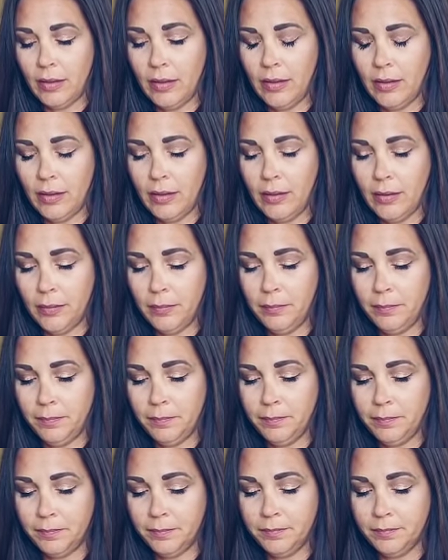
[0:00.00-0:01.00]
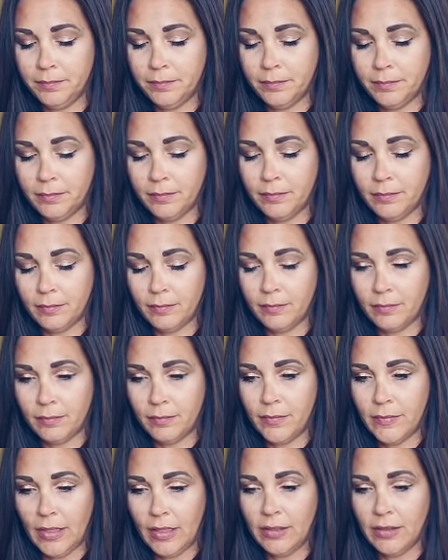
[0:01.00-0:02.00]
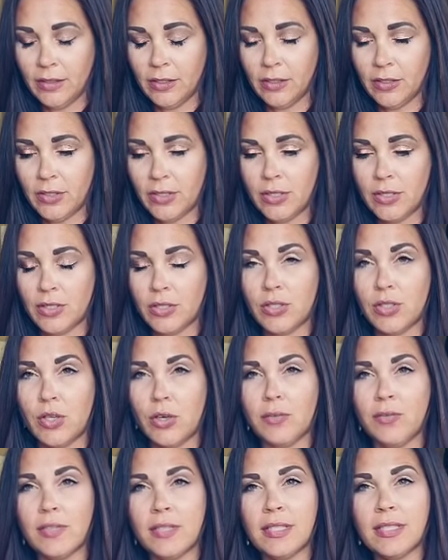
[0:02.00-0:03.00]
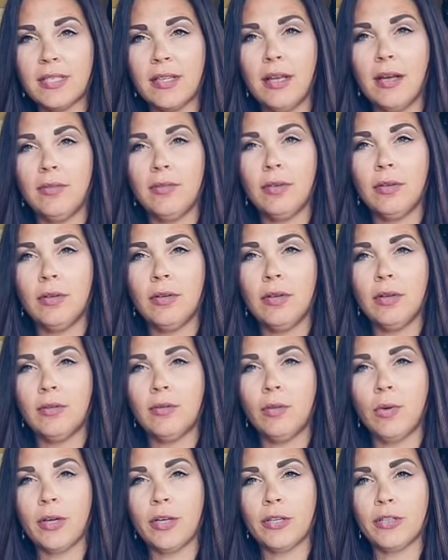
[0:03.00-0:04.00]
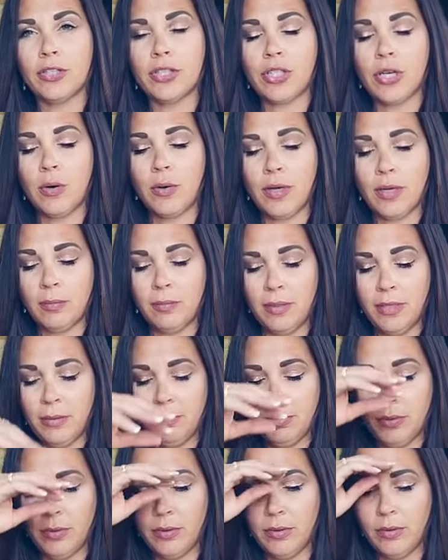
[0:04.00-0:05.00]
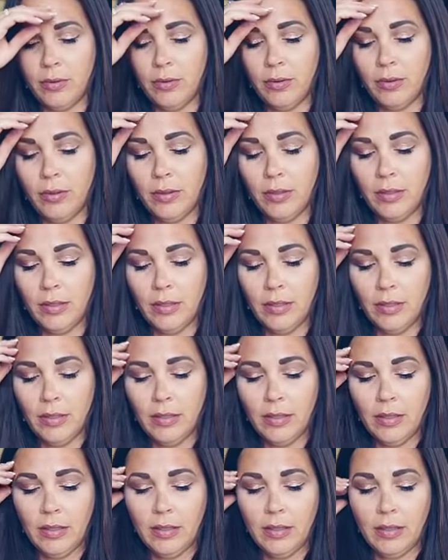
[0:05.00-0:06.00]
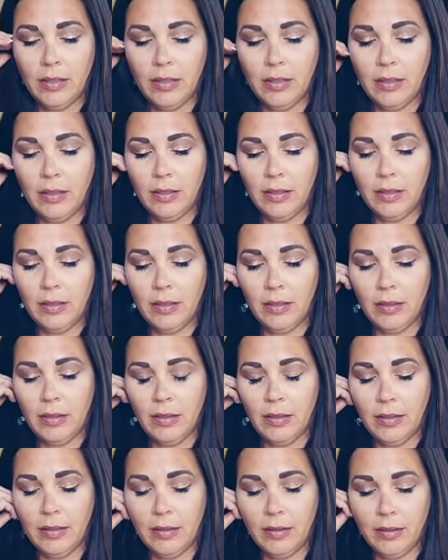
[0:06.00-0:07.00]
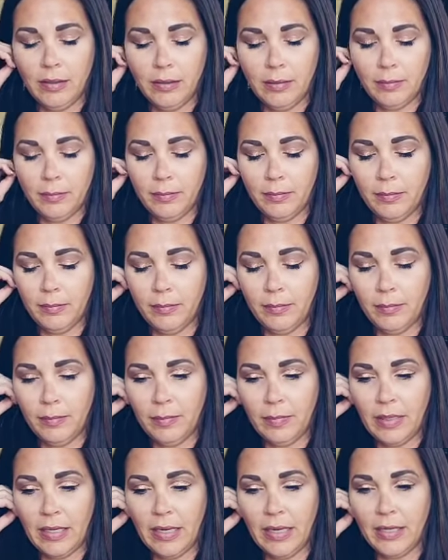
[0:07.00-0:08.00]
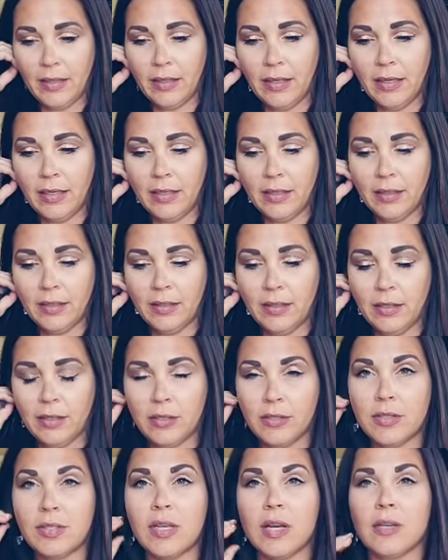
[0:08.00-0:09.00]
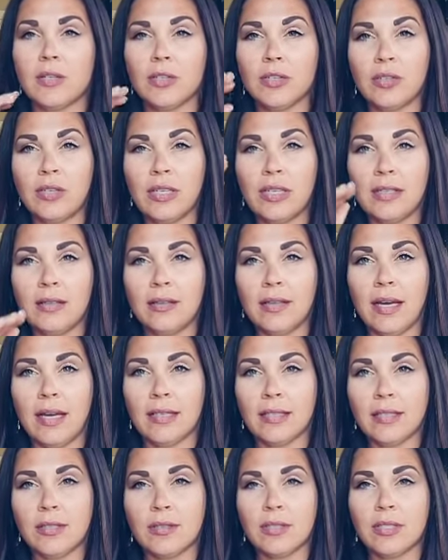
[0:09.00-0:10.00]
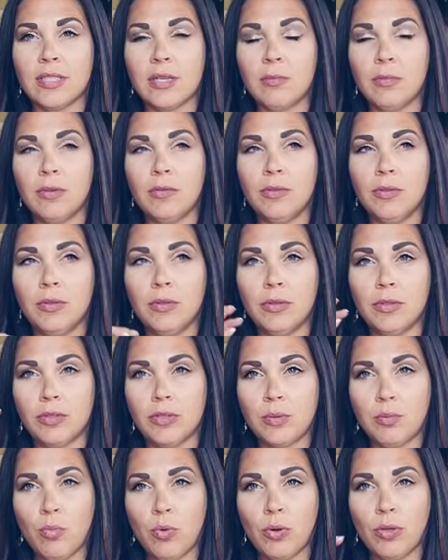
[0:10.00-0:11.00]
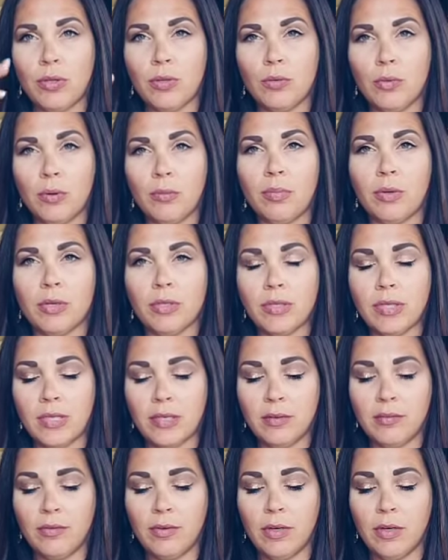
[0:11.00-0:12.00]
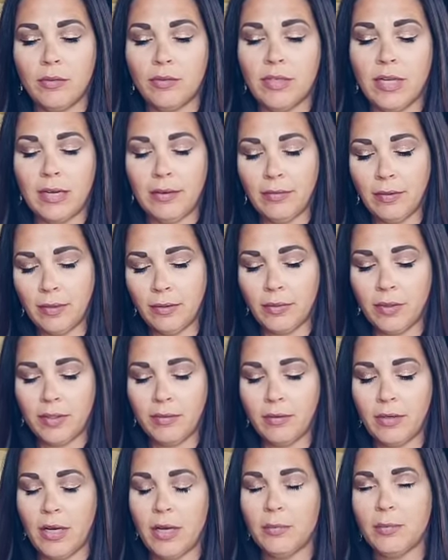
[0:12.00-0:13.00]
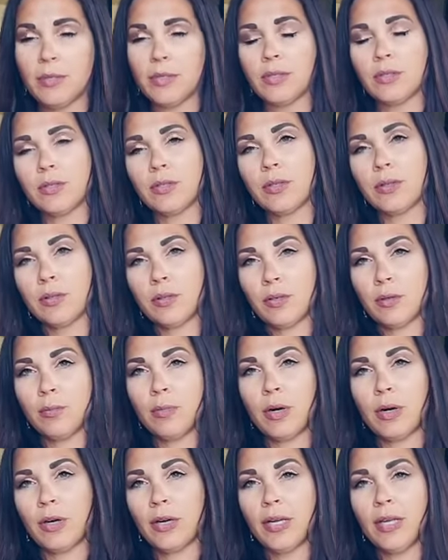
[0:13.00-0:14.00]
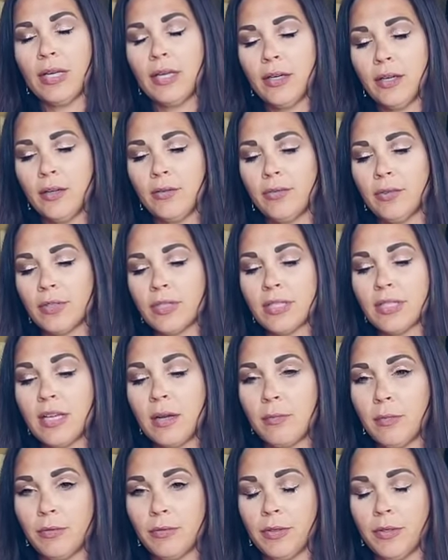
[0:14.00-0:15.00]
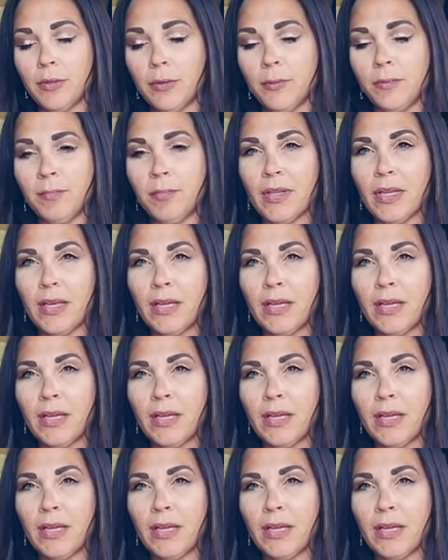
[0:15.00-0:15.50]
Um, there's the surface level of what you're showing people. Um, and then there's underneath that. So some of you, there's more than one person involved. I have the Three of Cups. There's a third party here for some of you.